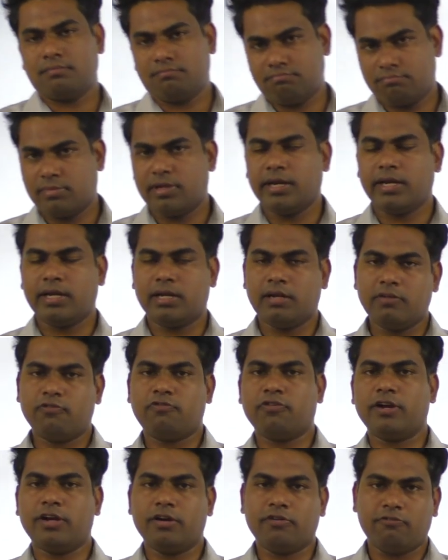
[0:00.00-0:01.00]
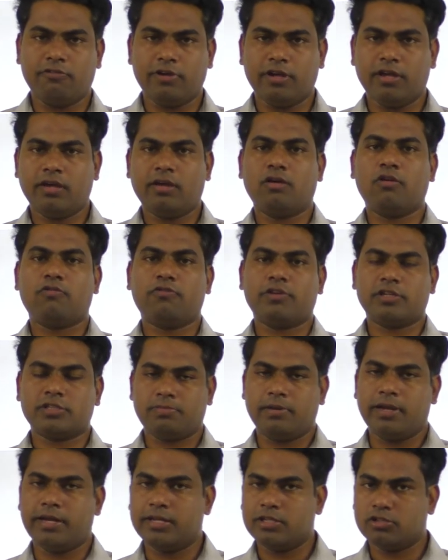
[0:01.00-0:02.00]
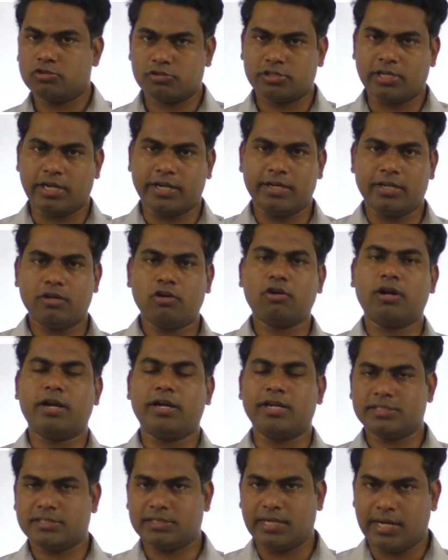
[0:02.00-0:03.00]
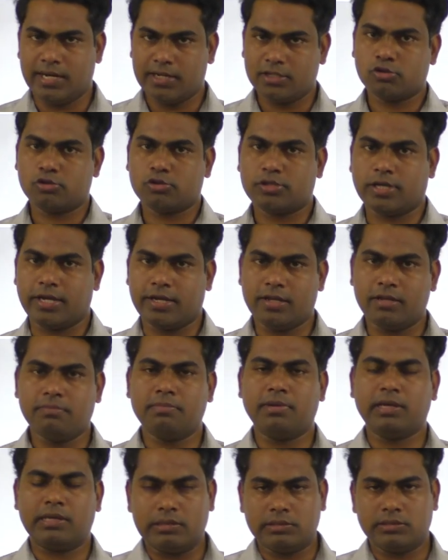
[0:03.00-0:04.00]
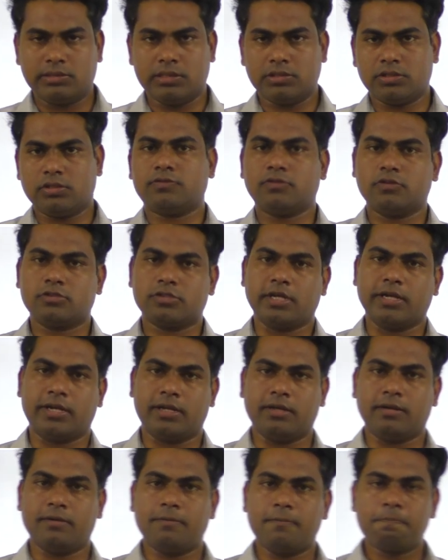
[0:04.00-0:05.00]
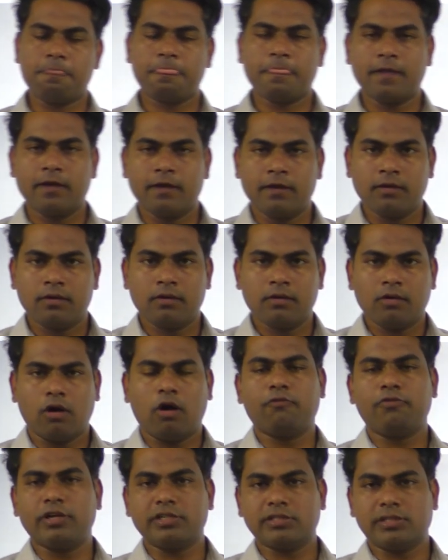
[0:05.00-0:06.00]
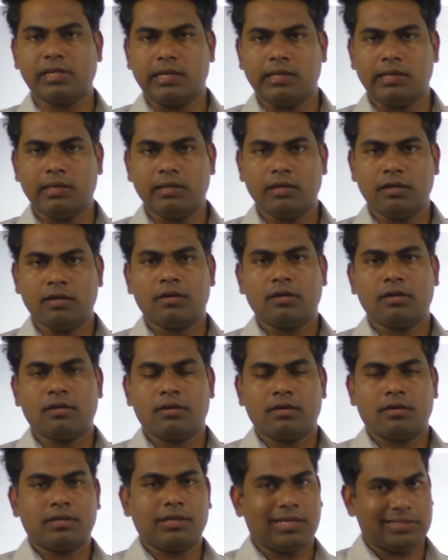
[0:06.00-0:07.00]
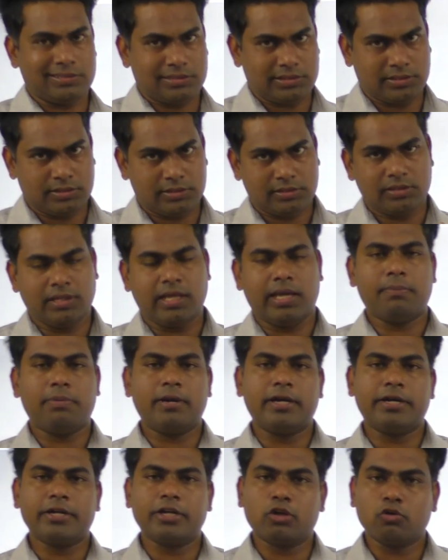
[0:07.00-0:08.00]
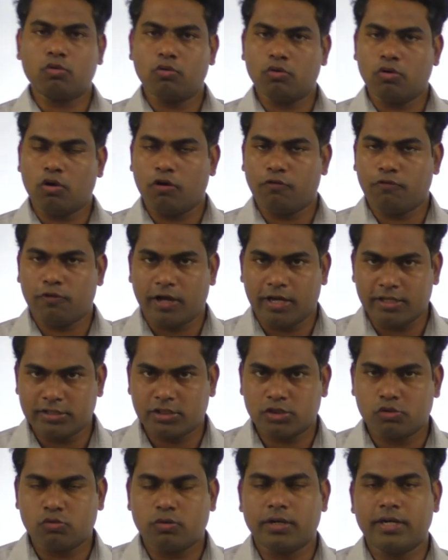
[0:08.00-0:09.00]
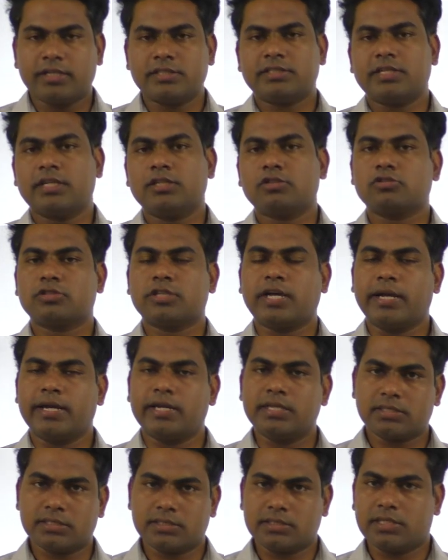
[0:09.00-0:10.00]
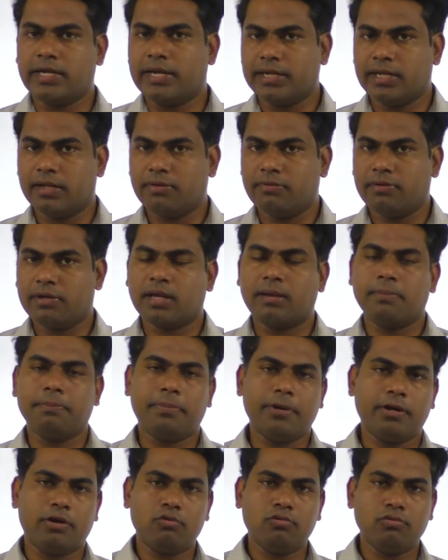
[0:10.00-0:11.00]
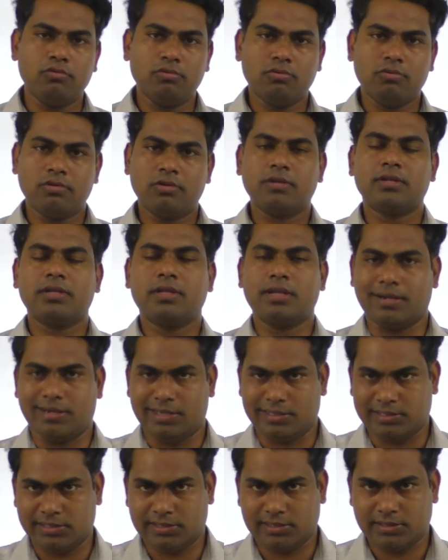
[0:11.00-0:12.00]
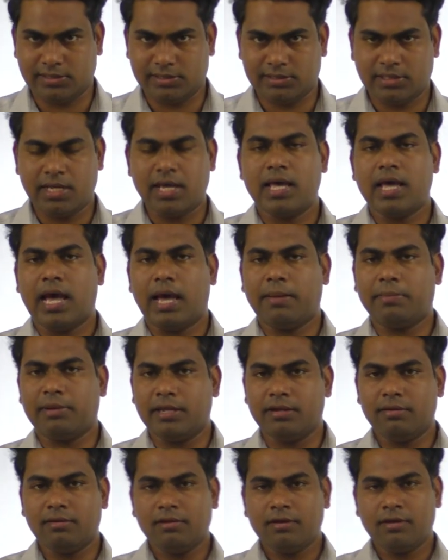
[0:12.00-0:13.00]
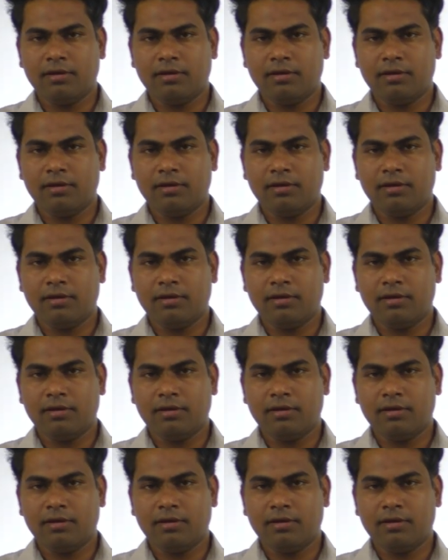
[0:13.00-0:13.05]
a different way of explaining society or understanding society, making sense of society. Obviously, thus the ability of us to understand society is greater when compared to the rest. I mean,